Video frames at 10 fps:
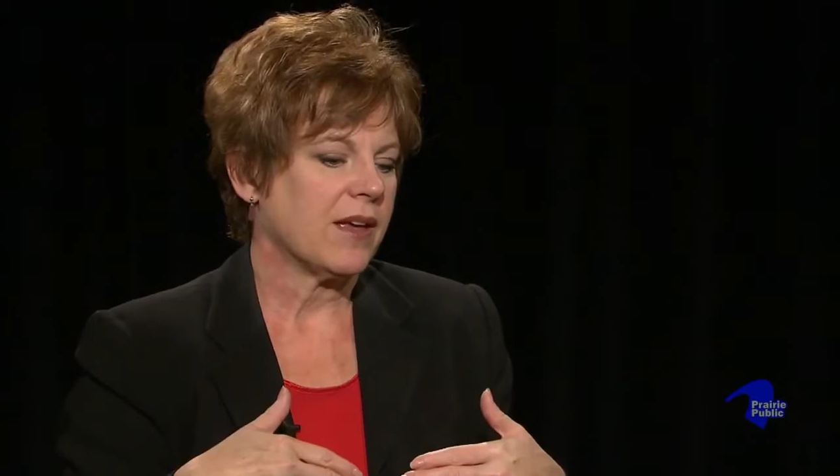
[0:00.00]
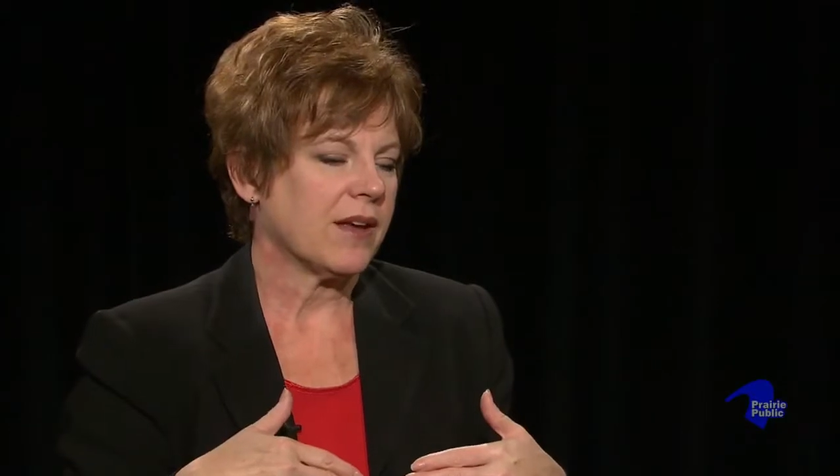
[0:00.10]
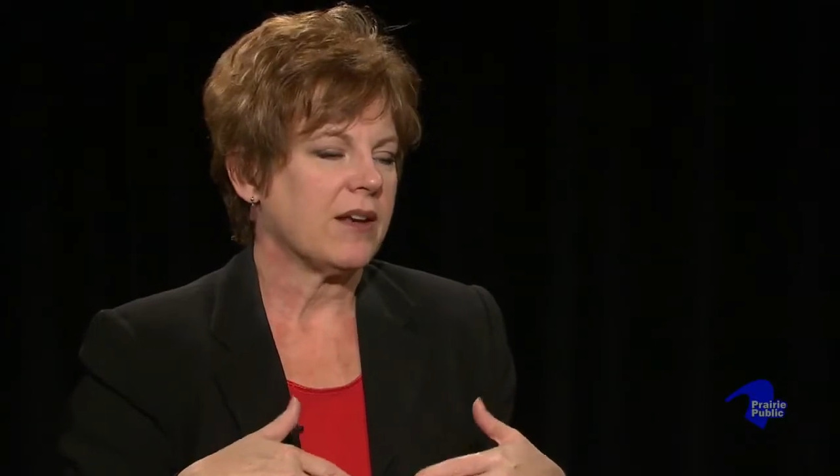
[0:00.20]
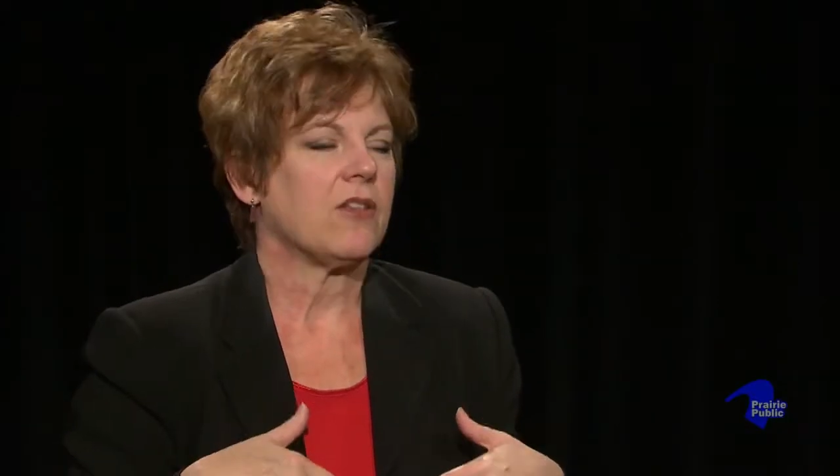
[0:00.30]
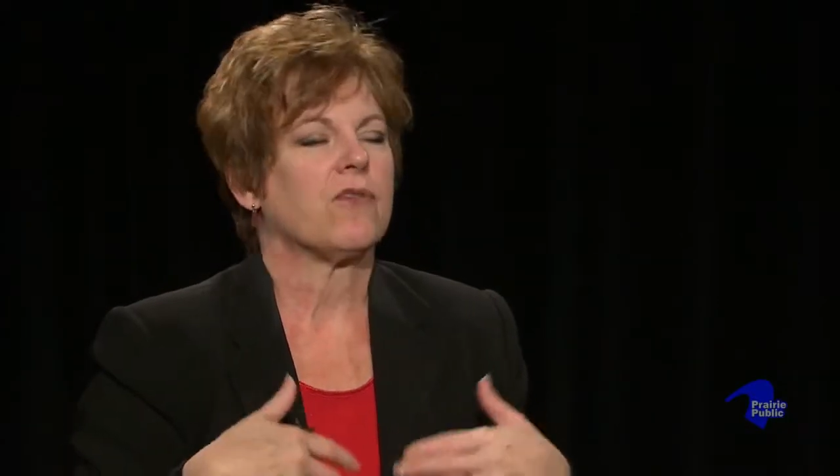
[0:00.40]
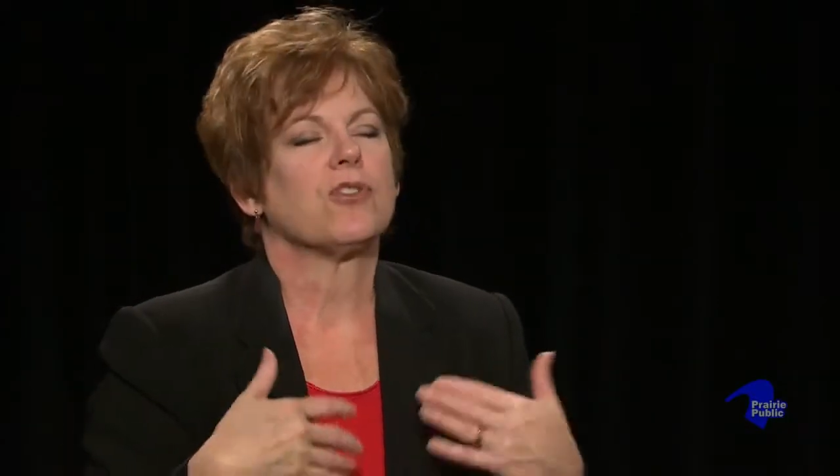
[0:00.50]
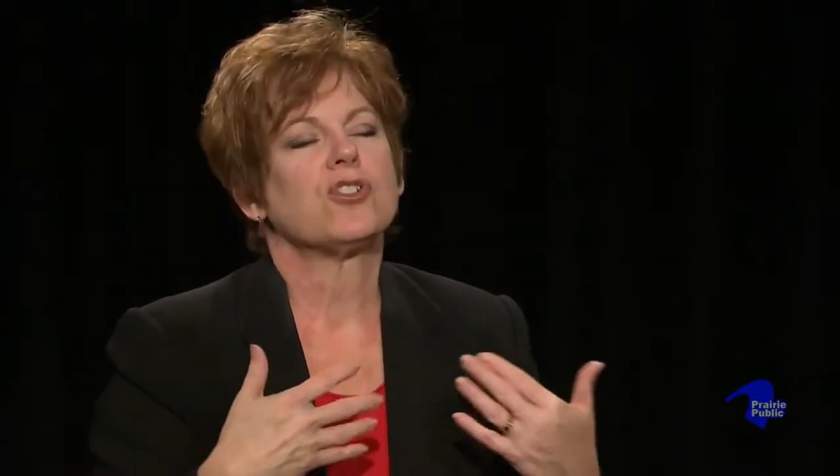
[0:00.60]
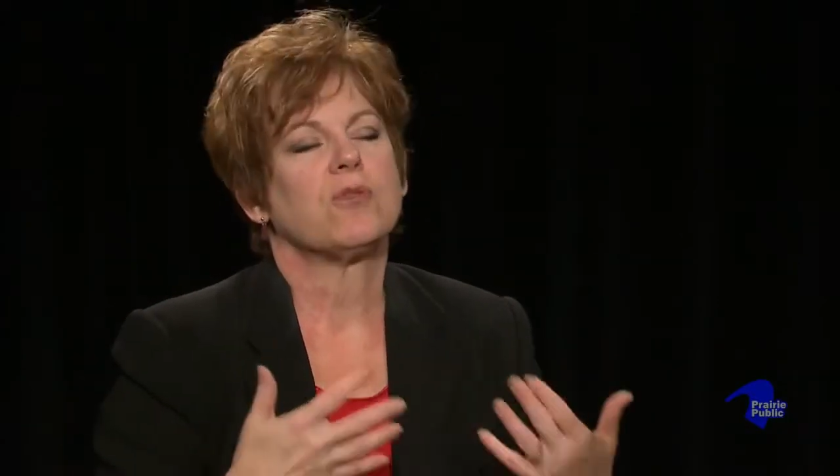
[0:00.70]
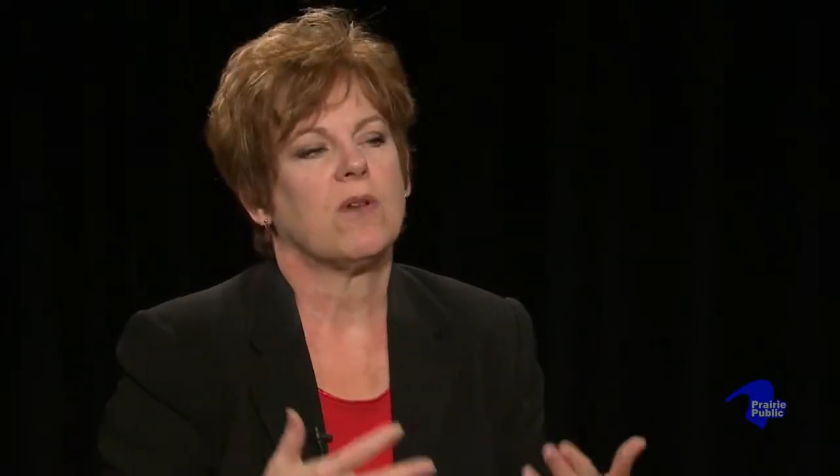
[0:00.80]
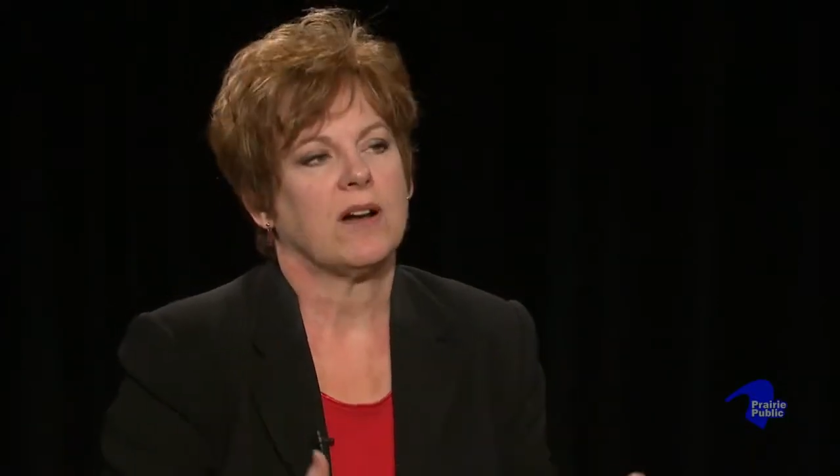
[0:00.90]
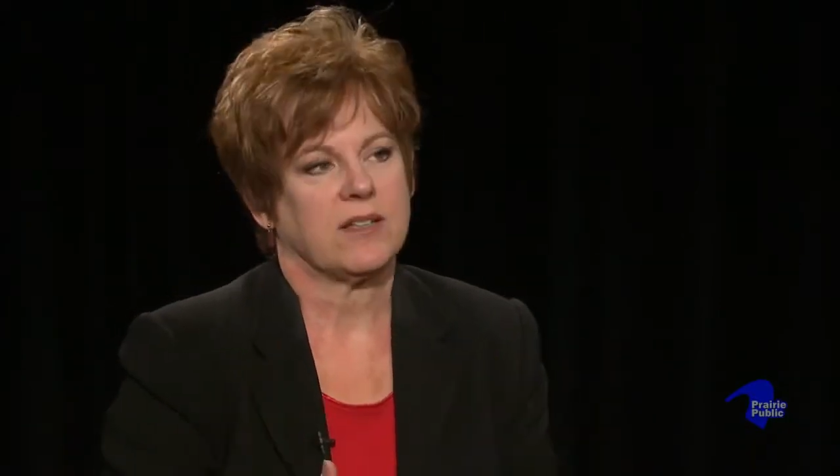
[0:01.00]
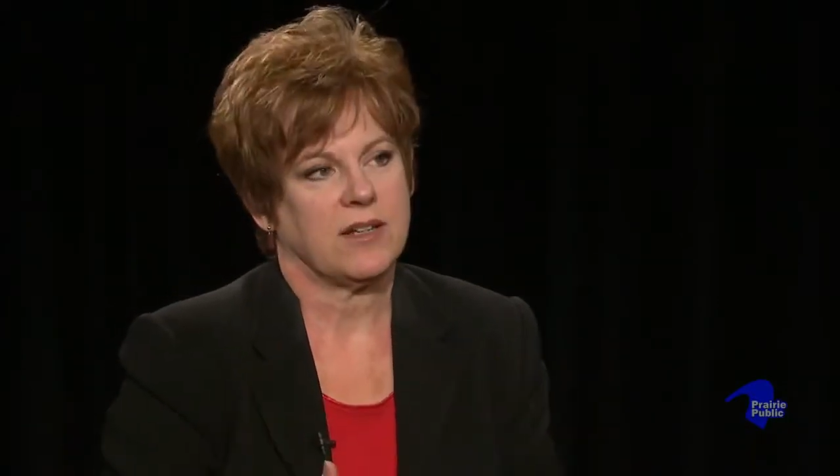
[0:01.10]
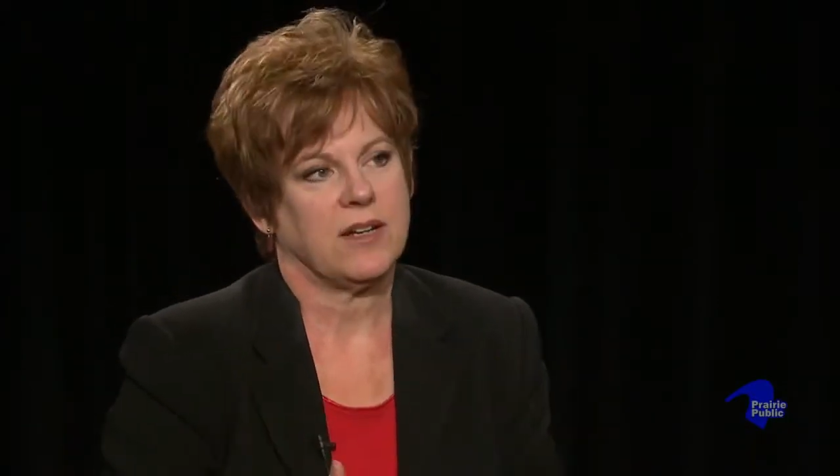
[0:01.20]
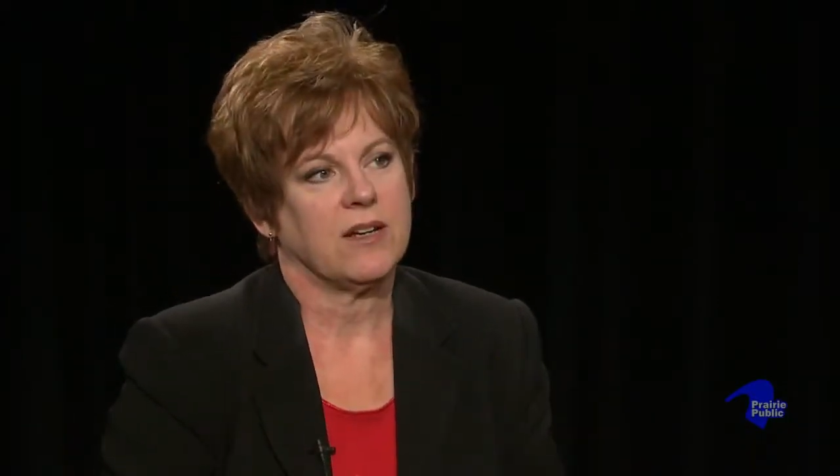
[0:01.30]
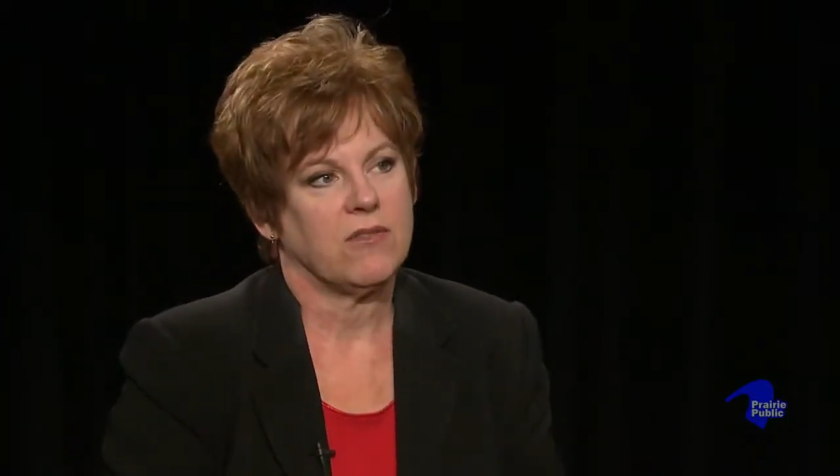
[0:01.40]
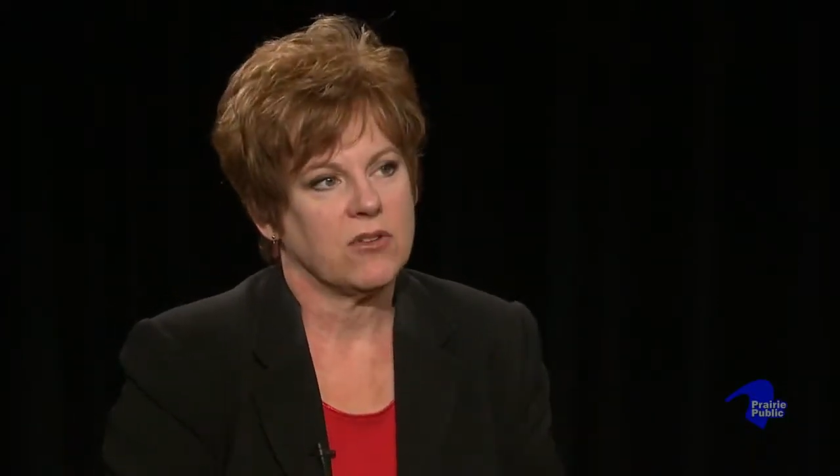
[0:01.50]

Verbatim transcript: kind of the virtuosity of